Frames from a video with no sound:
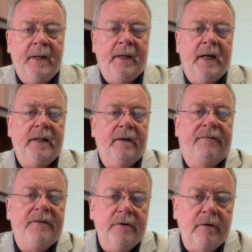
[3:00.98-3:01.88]
And the
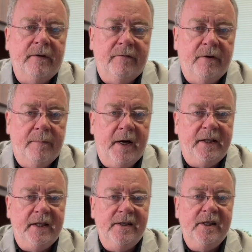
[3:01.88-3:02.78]
fear of
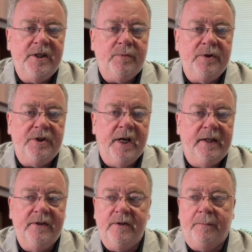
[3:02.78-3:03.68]
everybody is this was
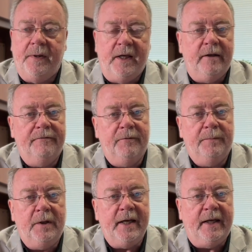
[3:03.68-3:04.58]
done as a pay for
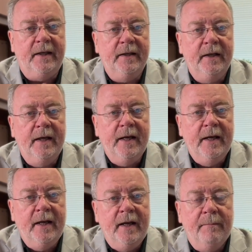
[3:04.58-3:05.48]
play.
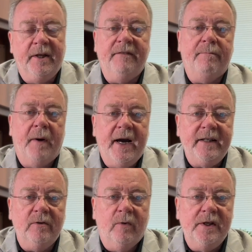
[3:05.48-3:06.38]
But if
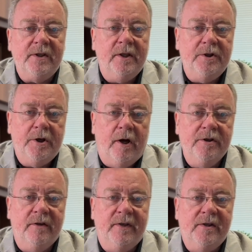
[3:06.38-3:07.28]
Biden wasn't in
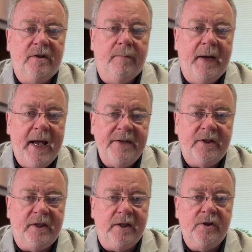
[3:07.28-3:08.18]
charge of his
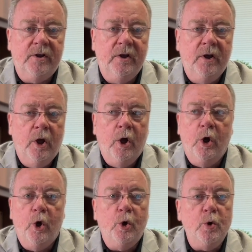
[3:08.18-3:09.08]
capacities,
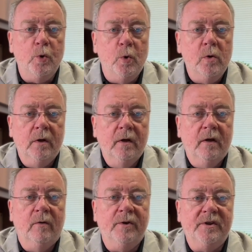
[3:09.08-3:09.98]
who
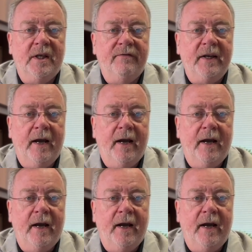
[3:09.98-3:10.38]
was giving